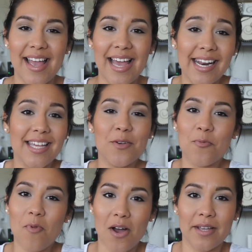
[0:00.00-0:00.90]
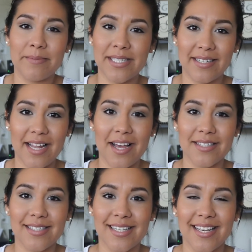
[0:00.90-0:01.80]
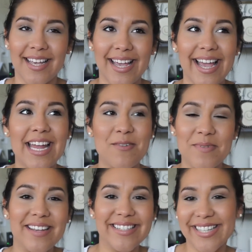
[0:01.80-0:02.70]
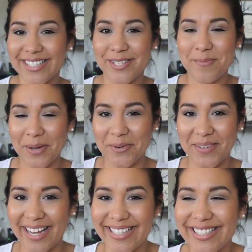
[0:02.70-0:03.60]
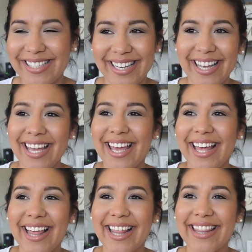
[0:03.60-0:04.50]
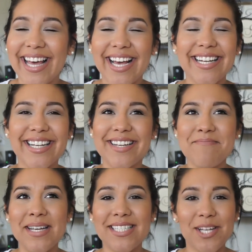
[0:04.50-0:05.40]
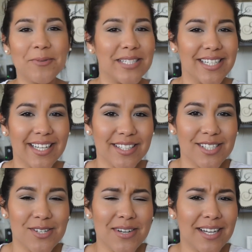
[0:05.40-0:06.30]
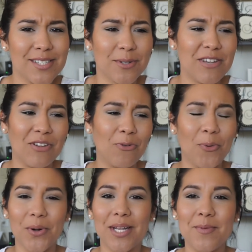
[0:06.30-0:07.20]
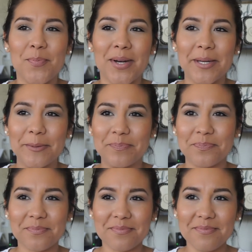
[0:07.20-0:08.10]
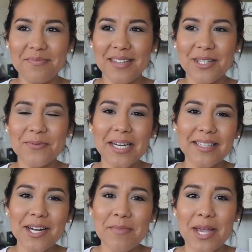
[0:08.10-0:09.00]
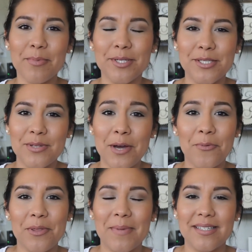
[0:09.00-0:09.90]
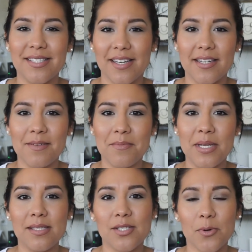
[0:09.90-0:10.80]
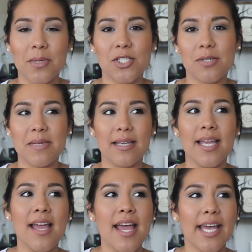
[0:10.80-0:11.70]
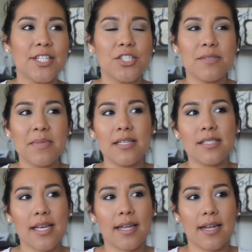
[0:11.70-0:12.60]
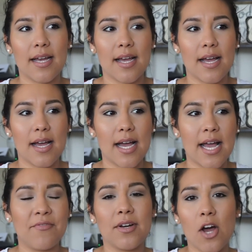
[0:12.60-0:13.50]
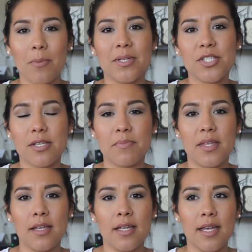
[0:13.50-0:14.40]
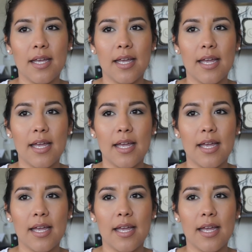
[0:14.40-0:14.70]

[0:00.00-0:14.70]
and I can walk him to class and we can touch the butterflies. That may sound ridiculous to you guys or even corny, but the fact that I'm able to do that with my son means so much to me. It just means that I've accomplished something